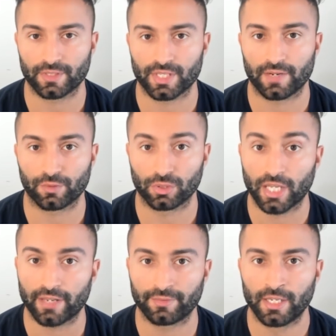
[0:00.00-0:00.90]
inside of your
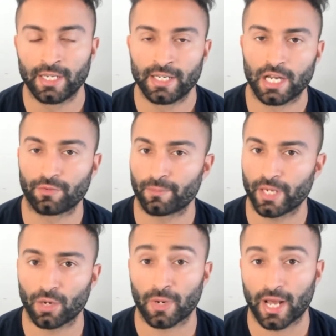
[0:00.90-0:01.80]
life. Now from
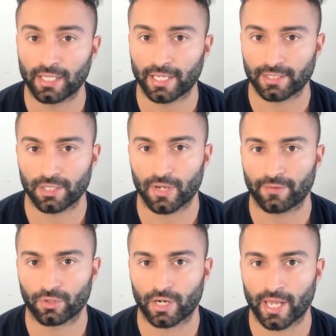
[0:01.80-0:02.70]
there, what I like to do
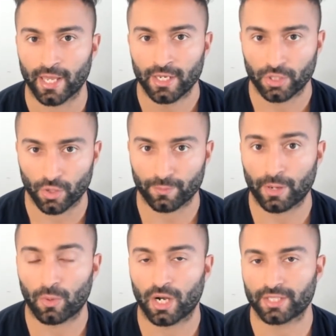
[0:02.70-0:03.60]
after I go for
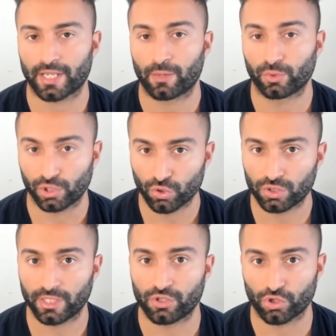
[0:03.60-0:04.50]
my walk is I will
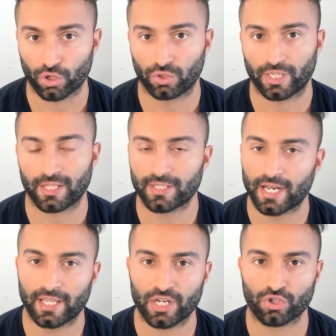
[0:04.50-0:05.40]
usually journal, and
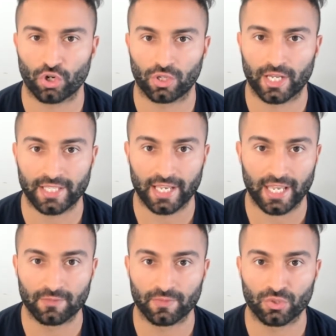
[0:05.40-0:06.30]
inside of that journal I
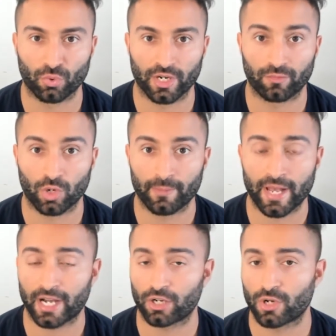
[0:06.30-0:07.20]
take inventory of where am
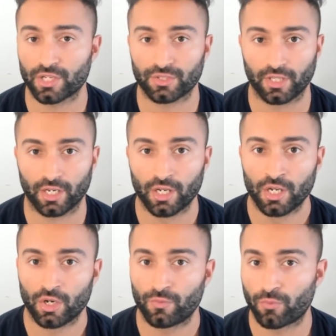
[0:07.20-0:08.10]
I at across the
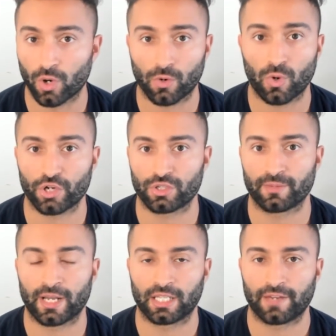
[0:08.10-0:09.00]
4 quadrants
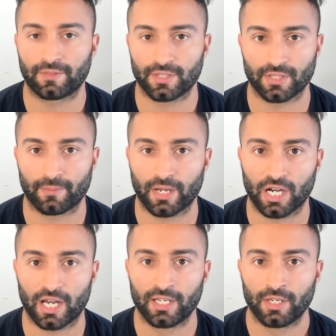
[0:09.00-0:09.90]
of my life. This is something I
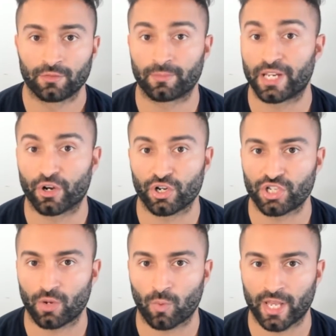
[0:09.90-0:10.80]
got from Garrett
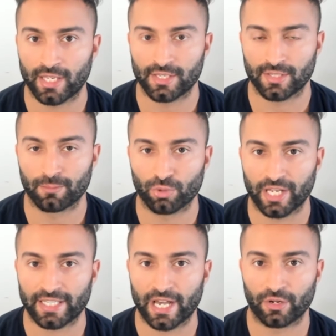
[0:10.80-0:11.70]
J. White, is the
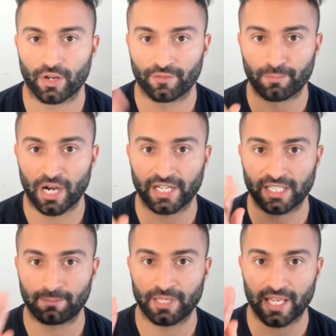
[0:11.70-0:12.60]
breakdown of
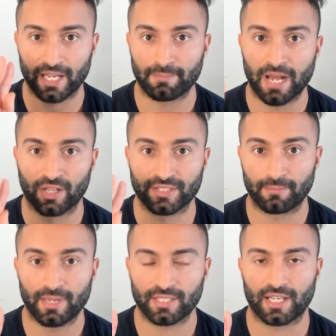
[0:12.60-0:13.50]
body, being, balance,
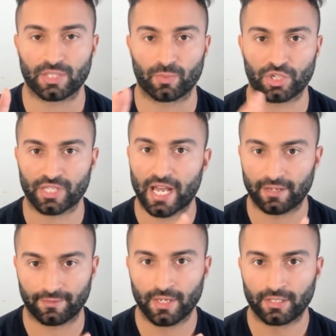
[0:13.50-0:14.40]
and business, which is kind
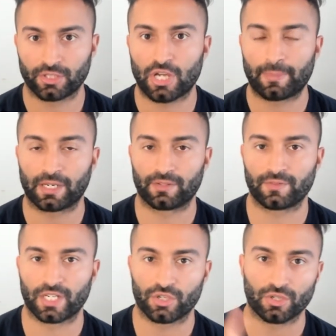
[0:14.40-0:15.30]
of the topic of this
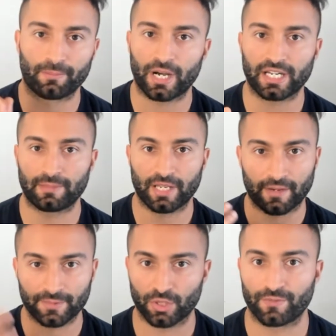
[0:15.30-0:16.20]
video. So body being
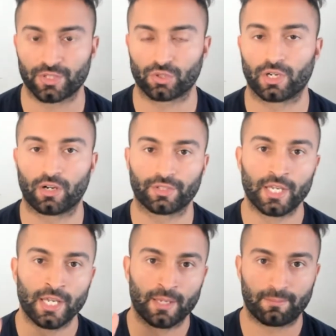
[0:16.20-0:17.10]
obviously your physical health,
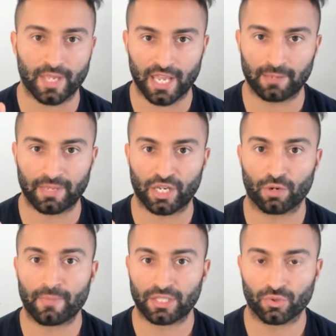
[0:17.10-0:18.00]
being
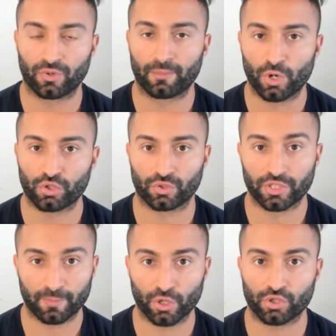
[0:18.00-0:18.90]
your mental, emotional,
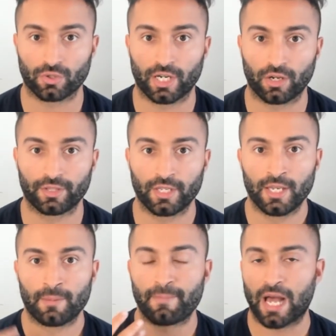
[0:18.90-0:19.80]
spiritual health,
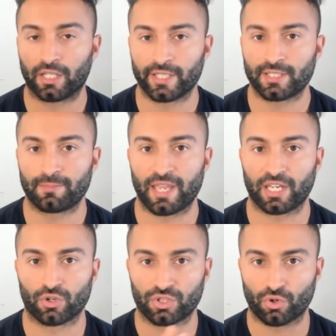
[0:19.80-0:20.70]
balance being
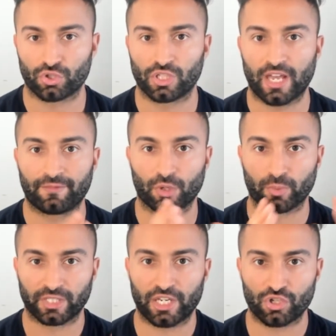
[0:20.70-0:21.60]
your social life, your
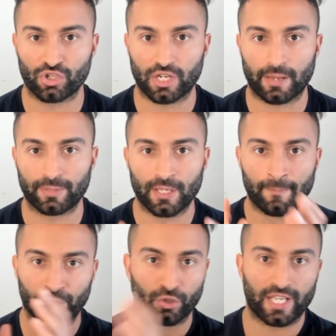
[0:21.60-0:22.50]
relationships,
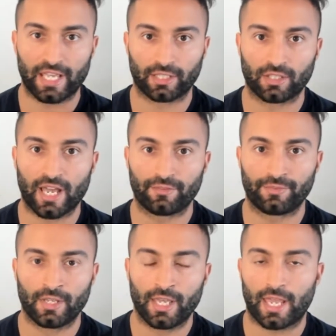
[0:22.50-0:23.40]
your dating
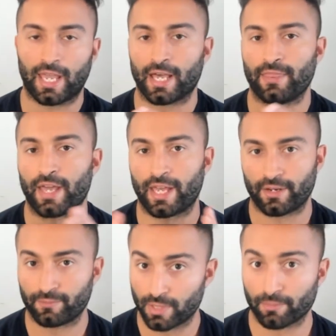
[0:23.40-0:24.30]
life, and
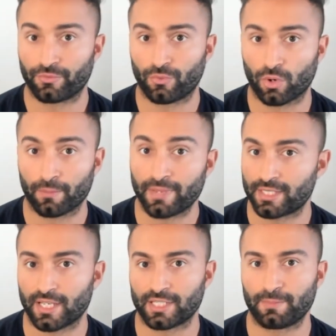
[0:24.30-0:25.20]
then number 4,
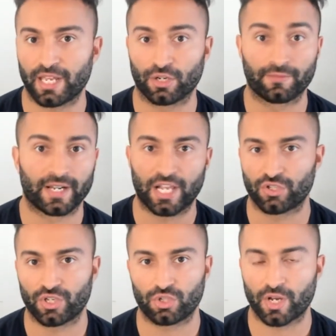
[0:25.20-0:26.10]
business being your
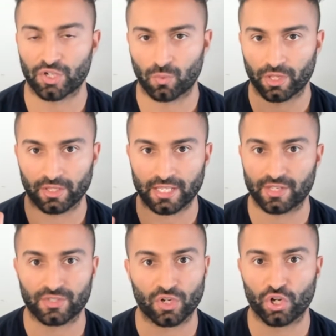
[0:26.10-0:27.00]
financial situation, whether that's
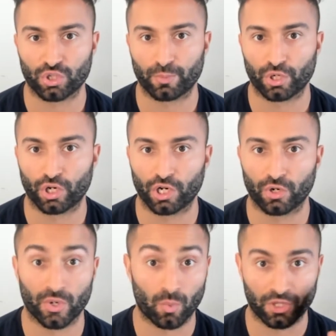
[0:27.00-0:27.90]
as an
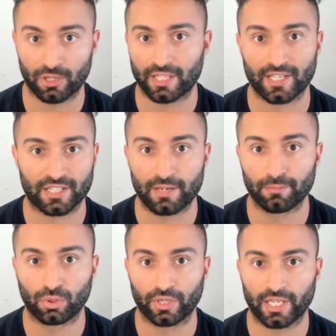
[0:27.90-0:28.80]
entrepreneur or whether that's as an
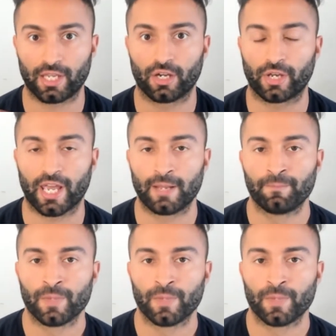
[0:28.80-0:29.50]
employee. Okay.